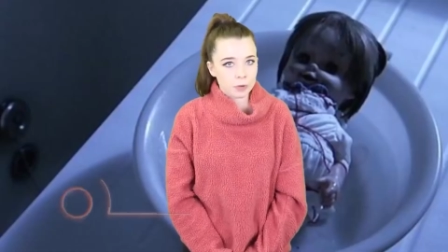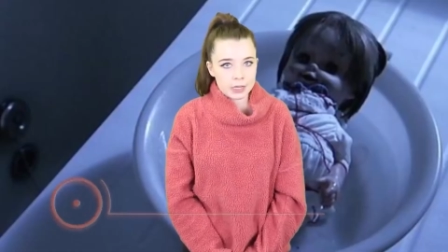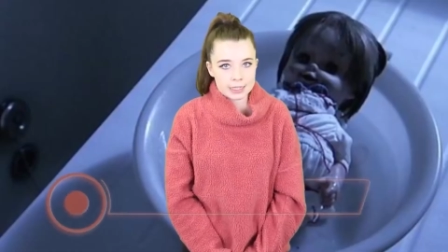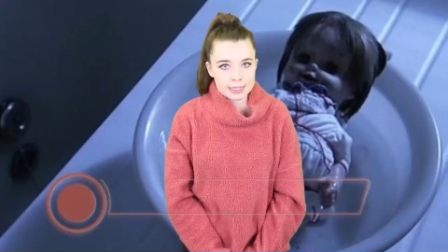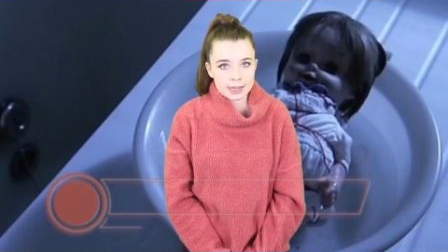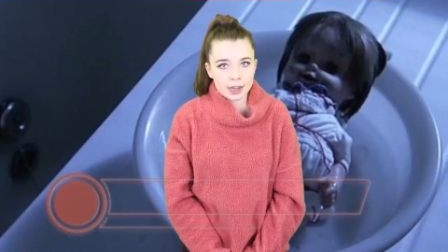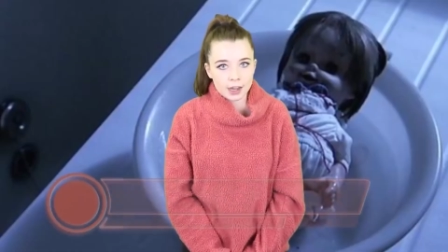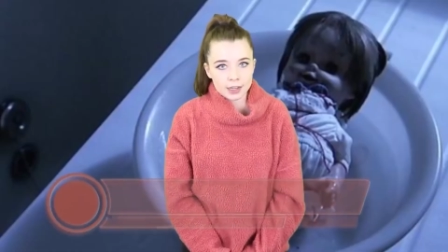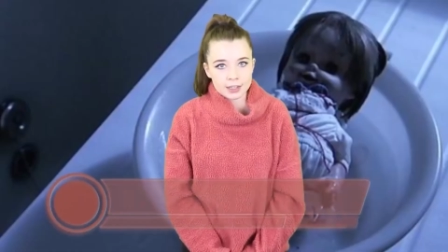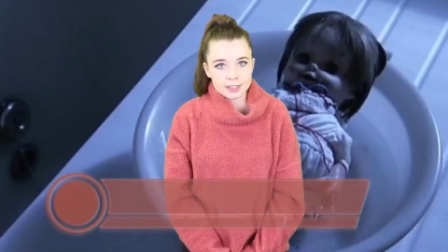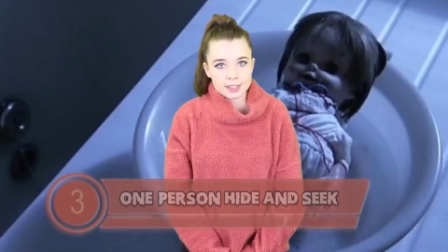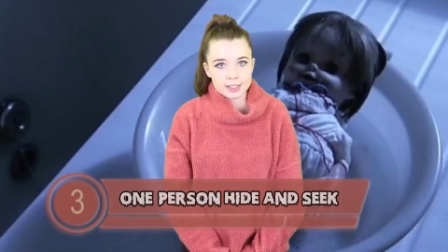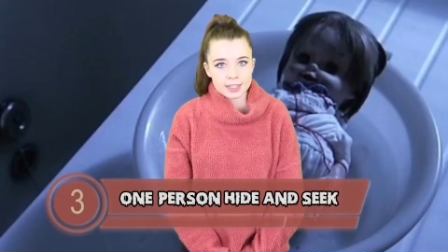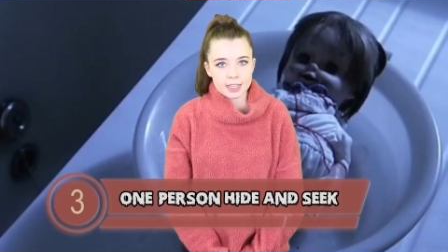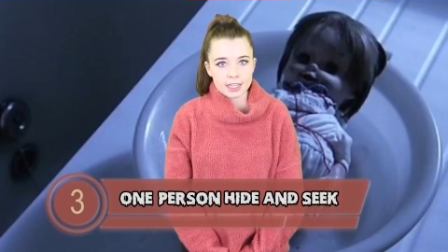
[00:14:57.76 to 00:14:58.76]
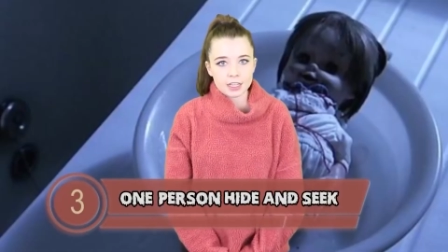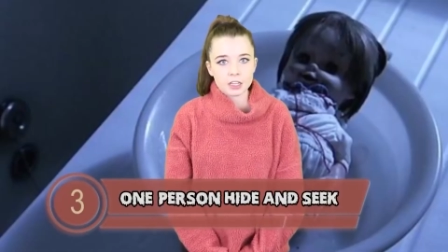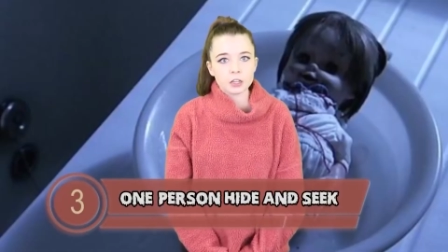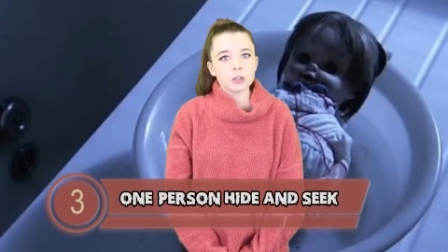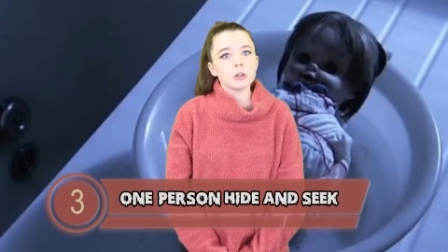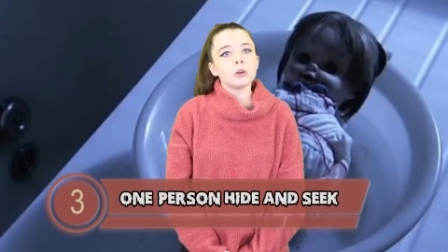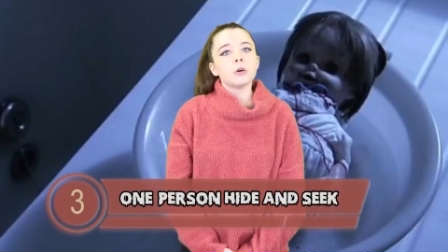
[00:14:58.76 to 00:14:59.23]
person hide and
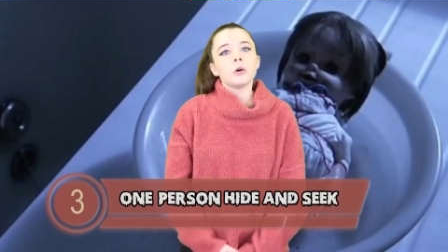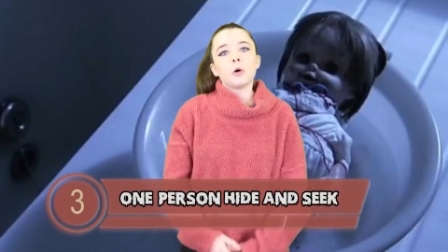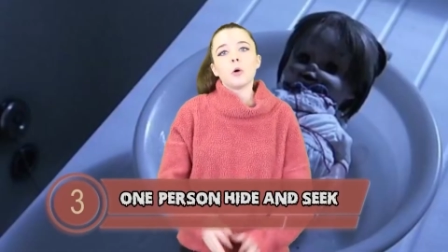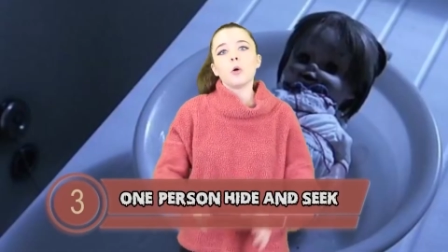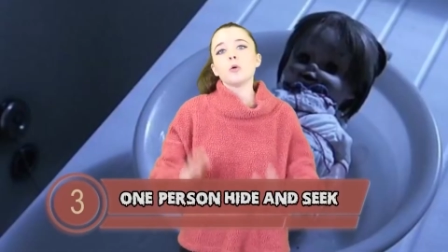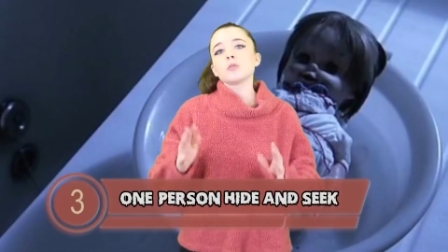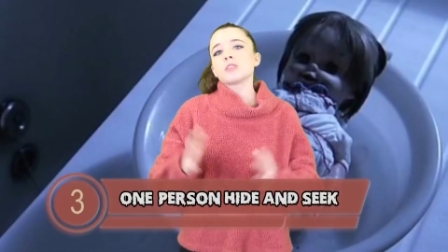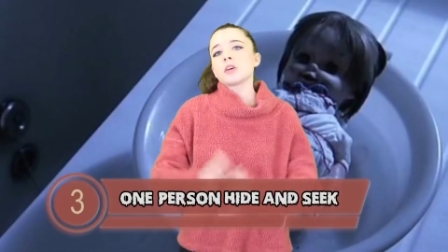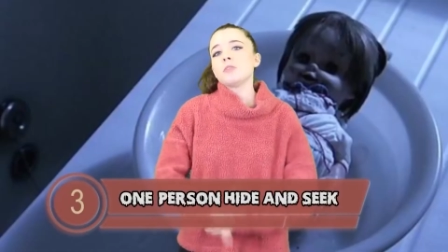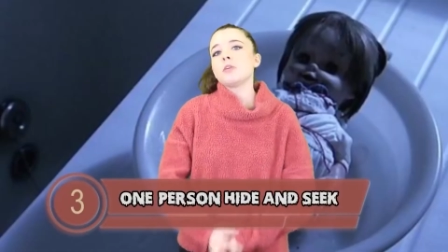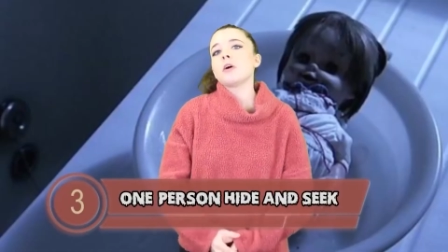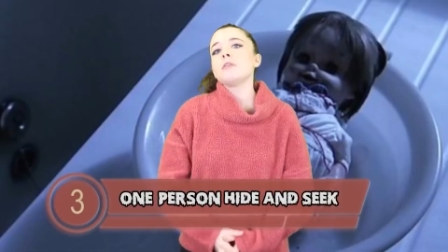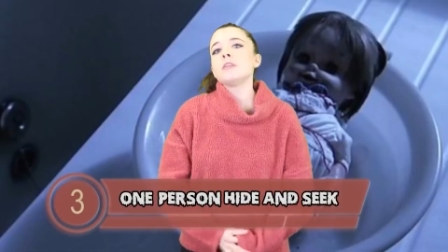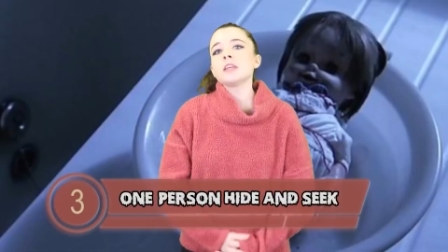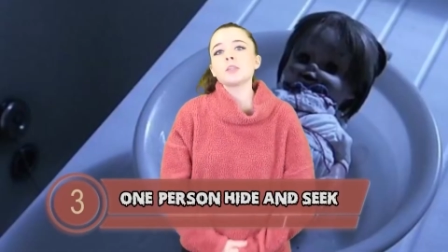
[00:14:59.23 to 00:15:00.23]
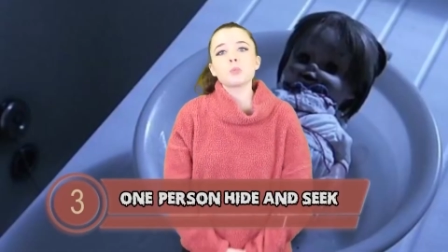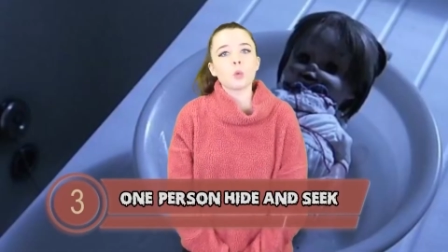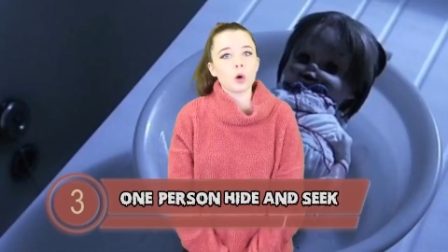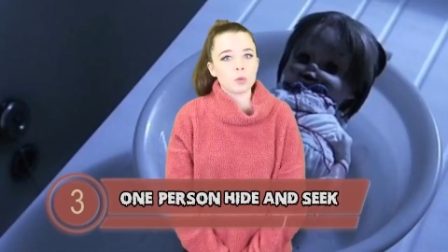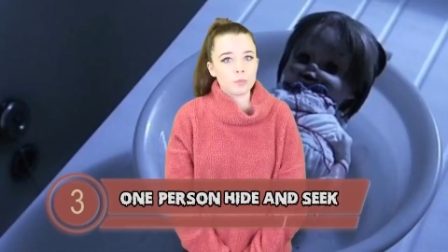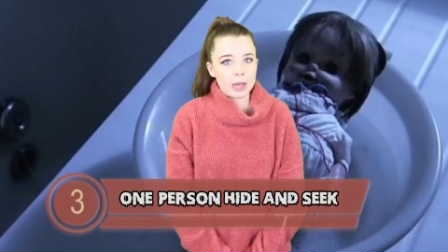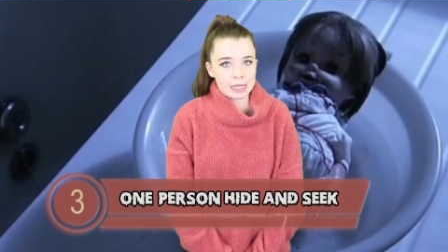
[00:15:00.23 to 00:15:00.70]
seek. Also known as
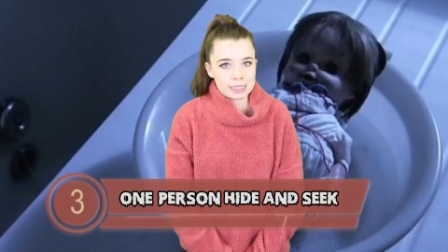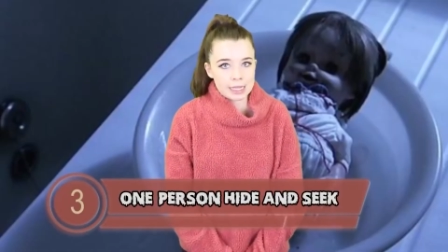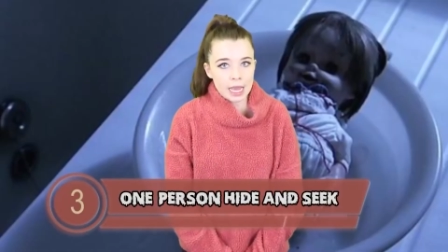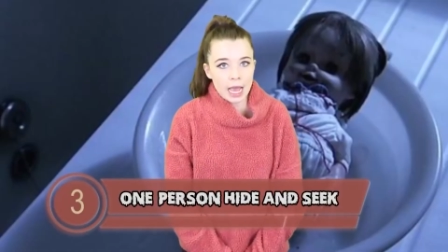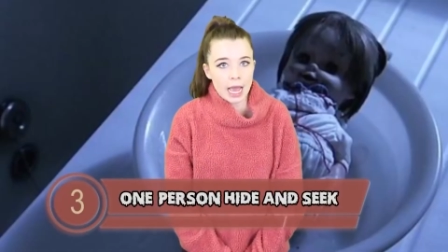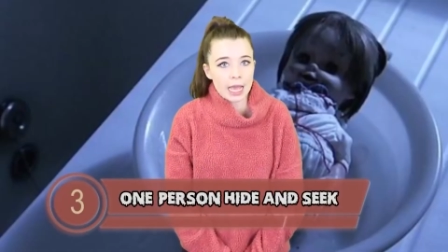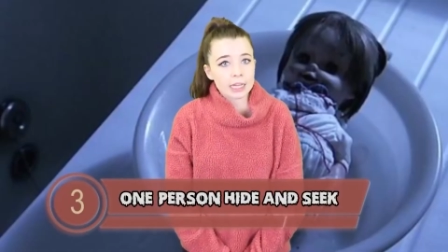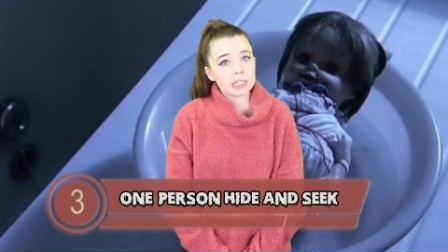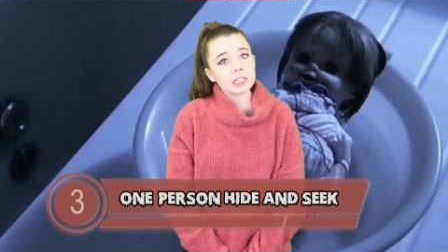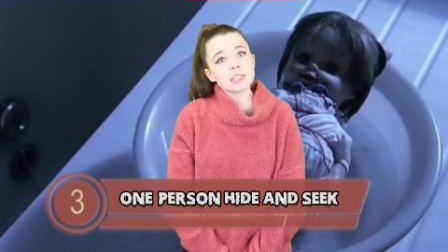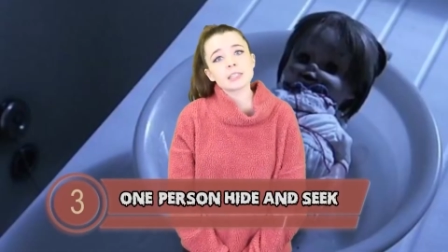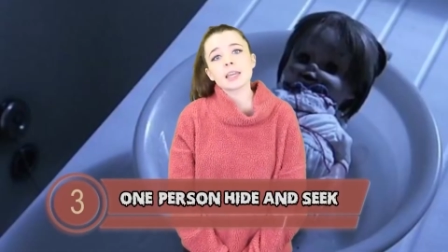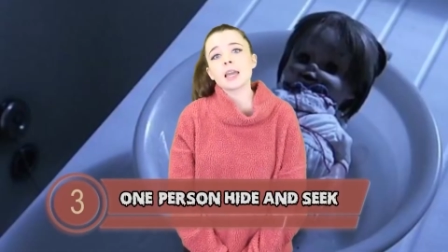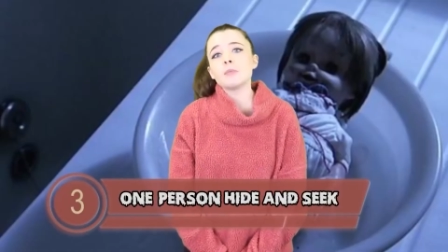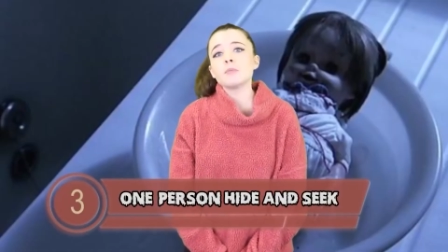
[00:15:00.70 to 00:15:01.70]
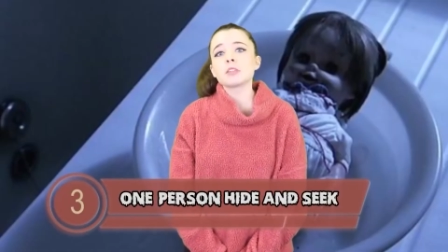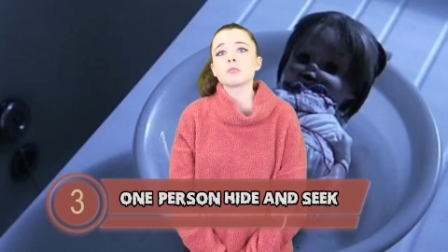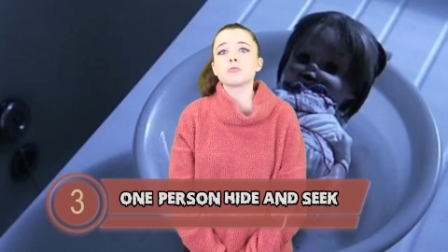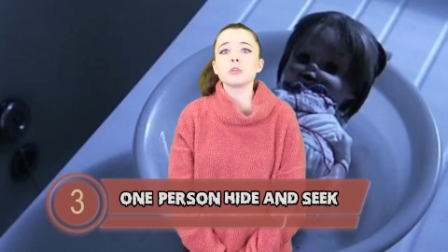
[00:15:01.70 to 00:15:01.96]
One Man Tag, this game is a